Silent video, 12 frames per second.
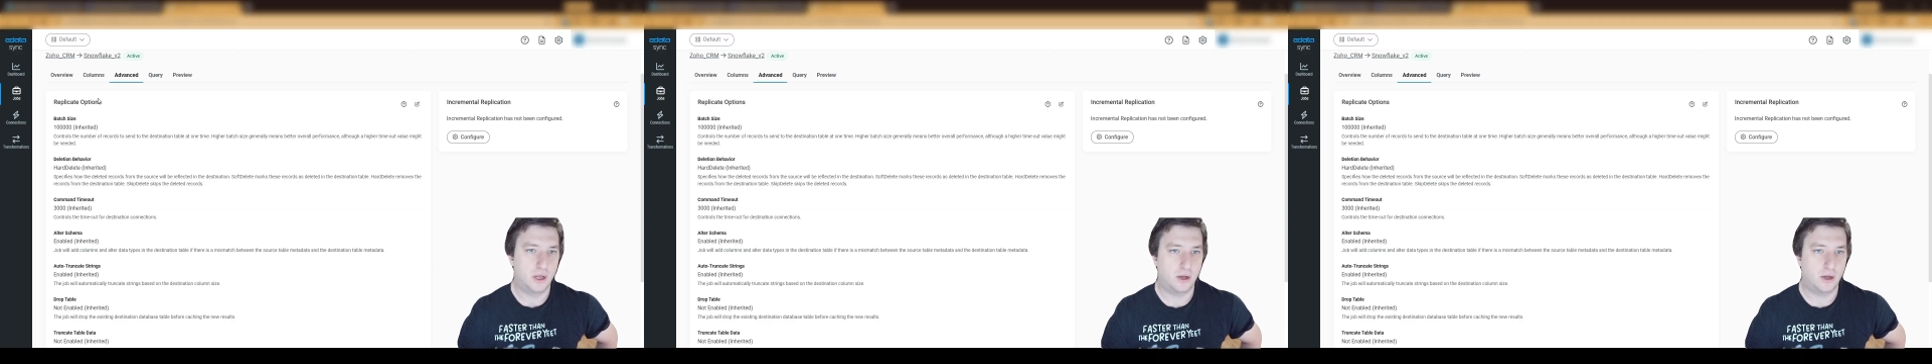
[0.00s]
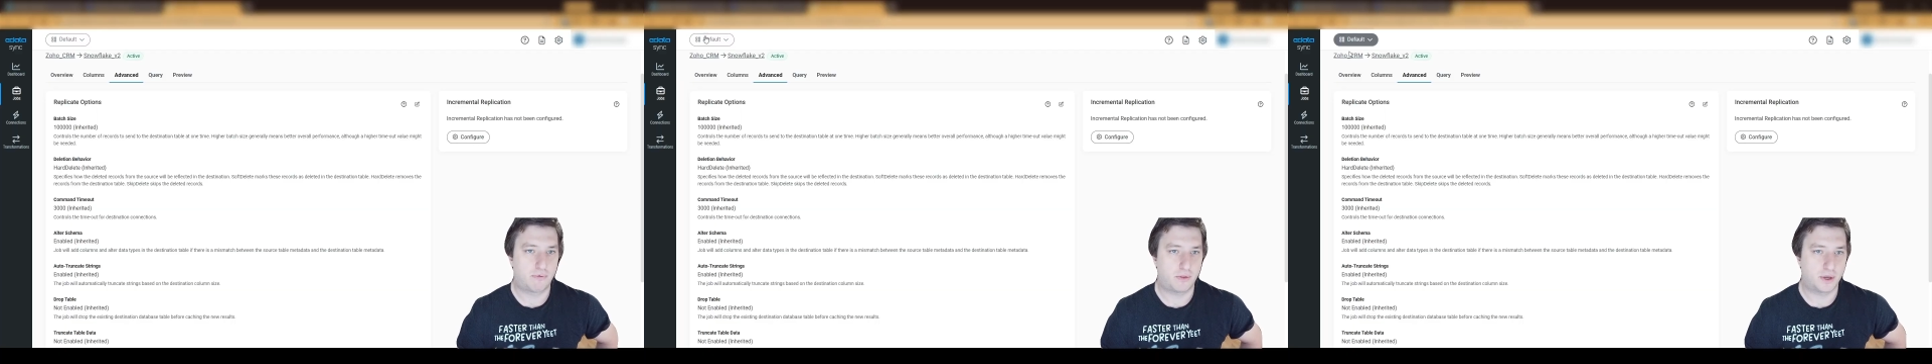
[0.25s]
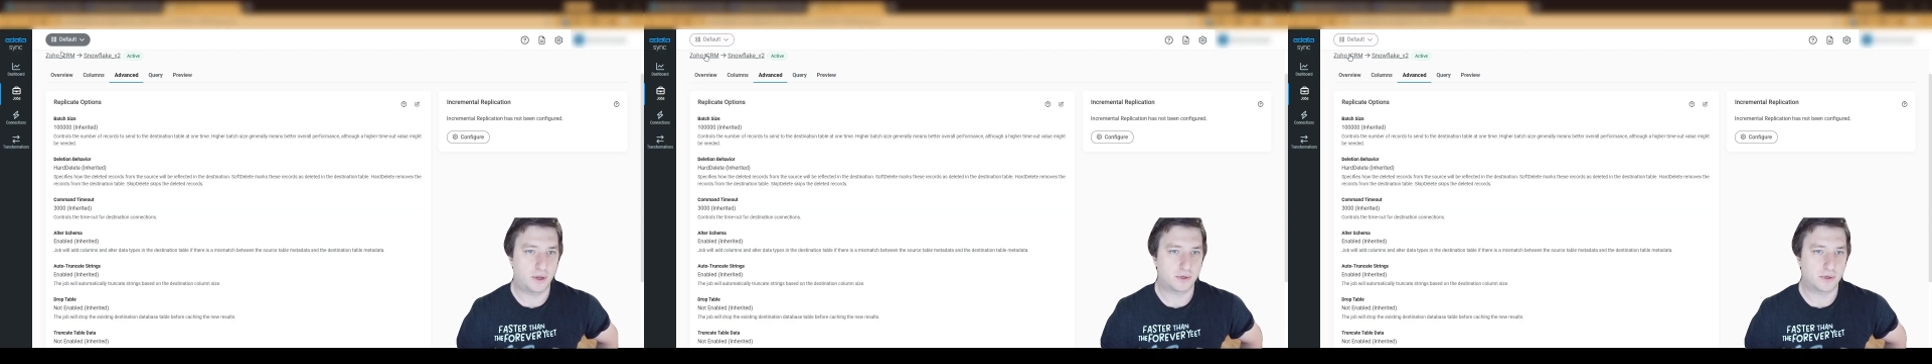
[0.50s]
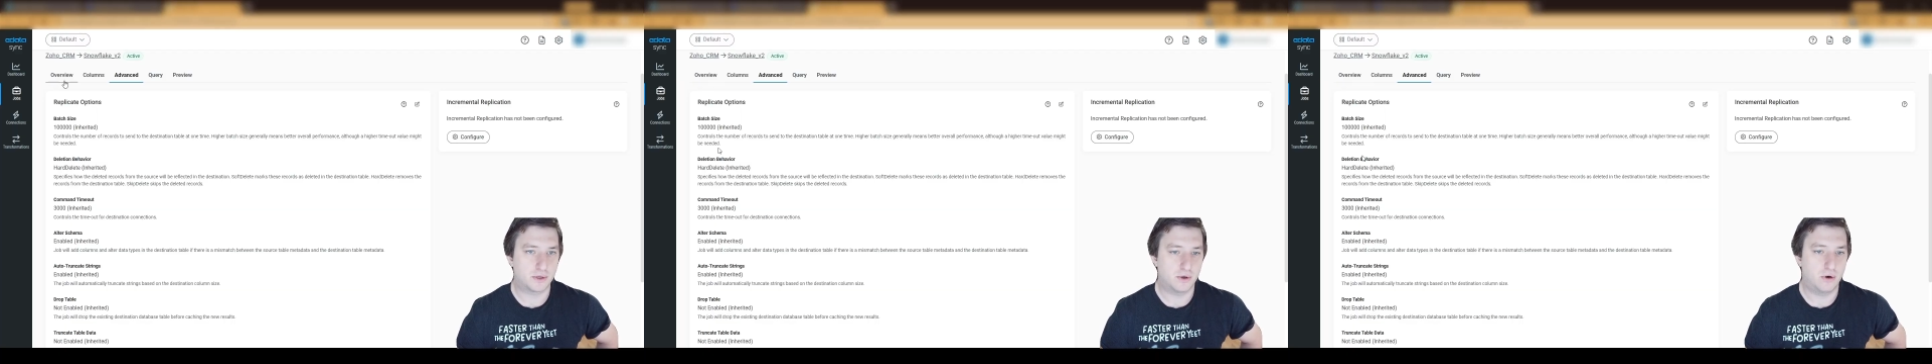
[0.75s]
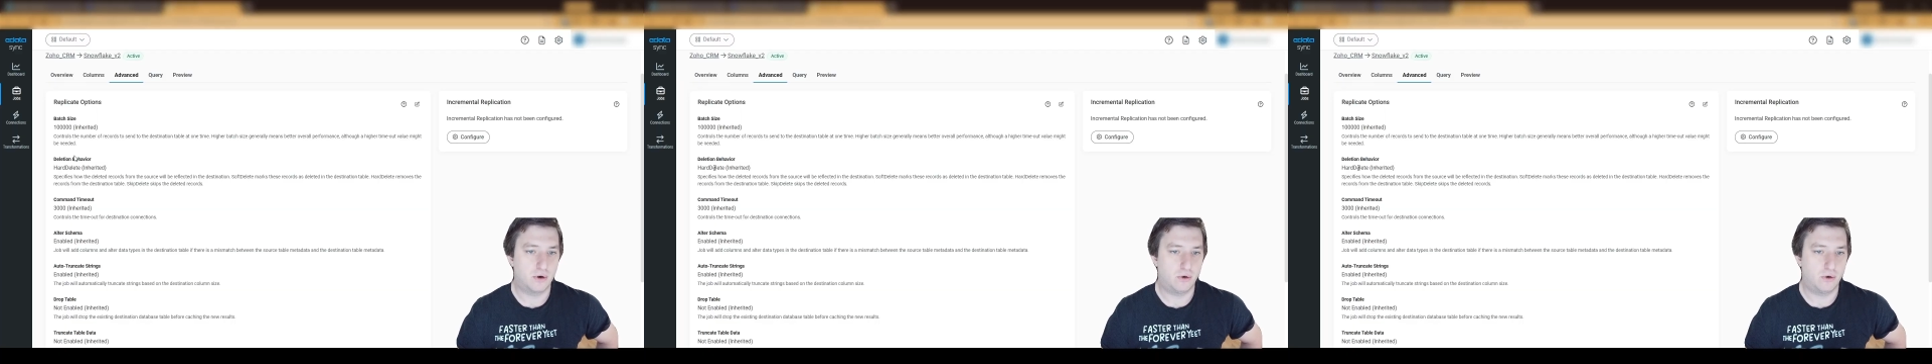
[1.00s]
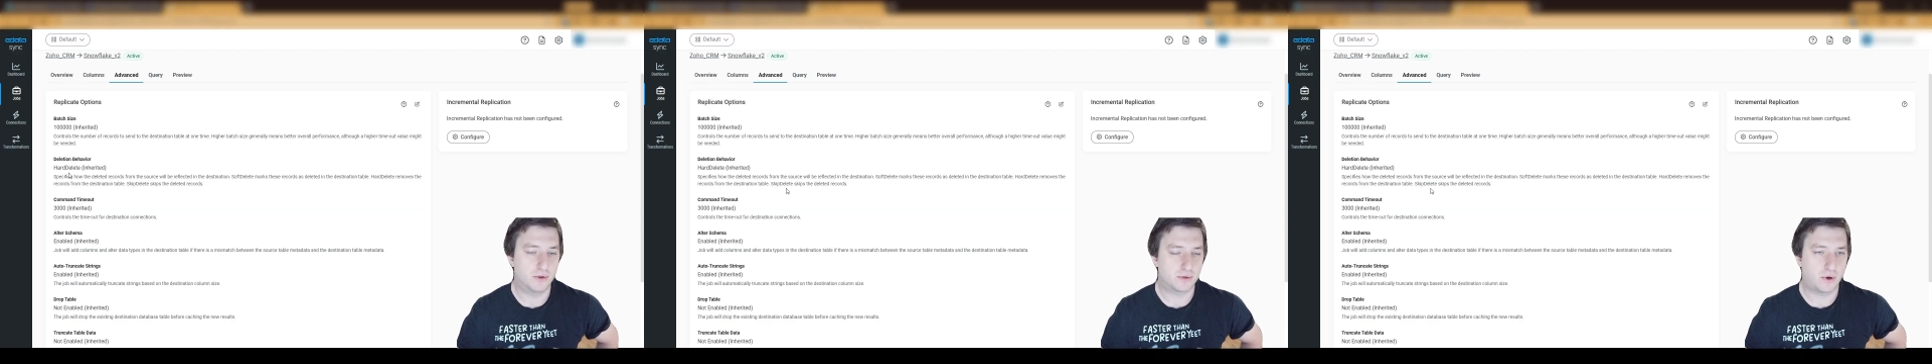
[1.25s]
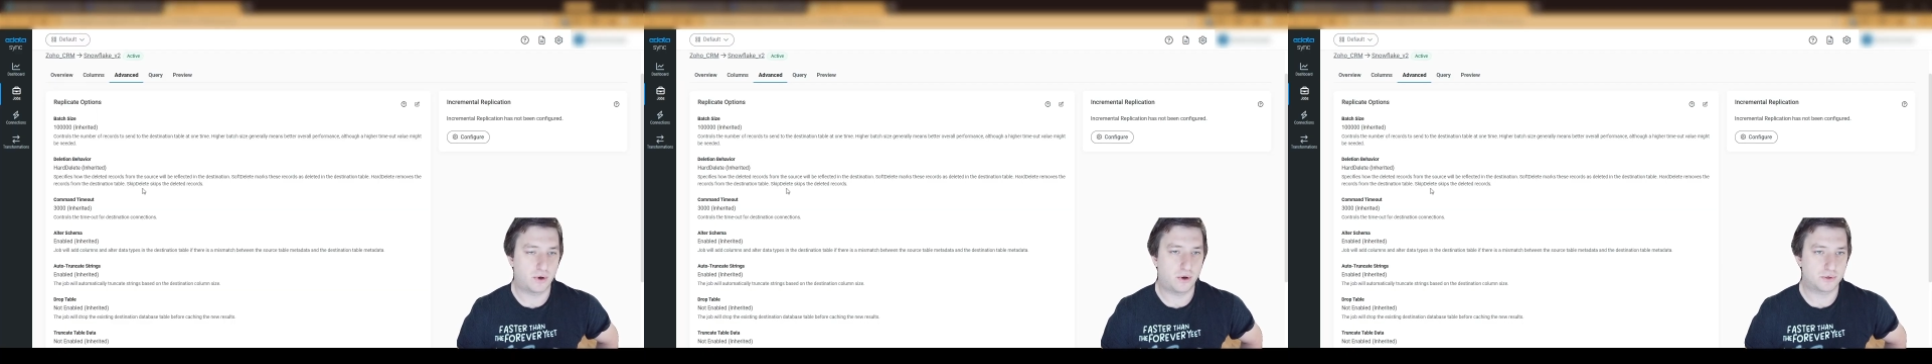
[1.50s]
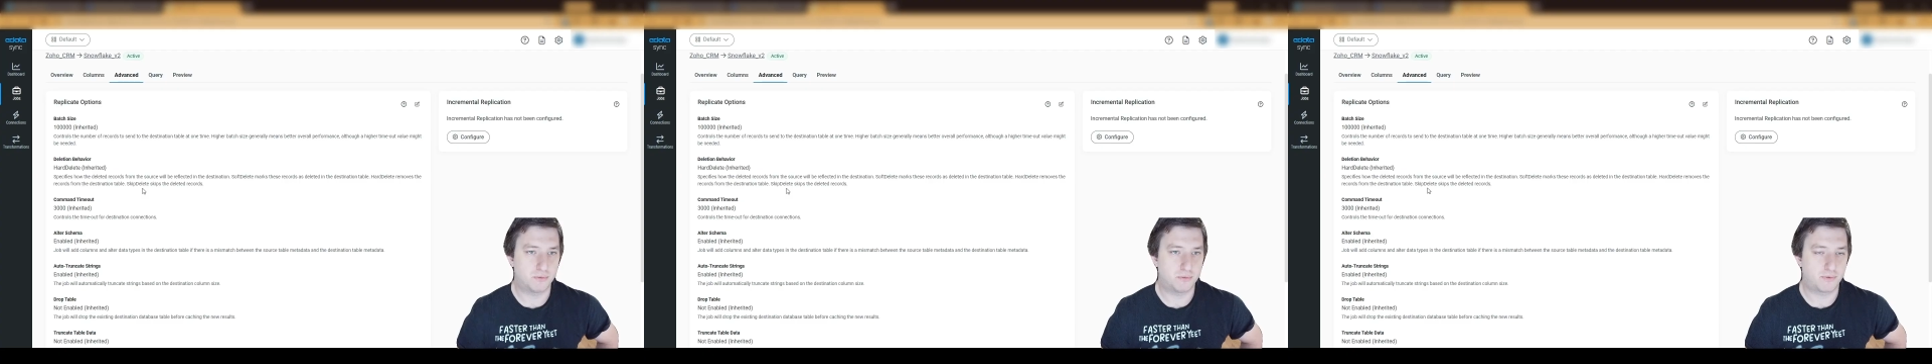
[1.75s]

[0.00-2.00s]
Now for things like Zoho, this is awesome,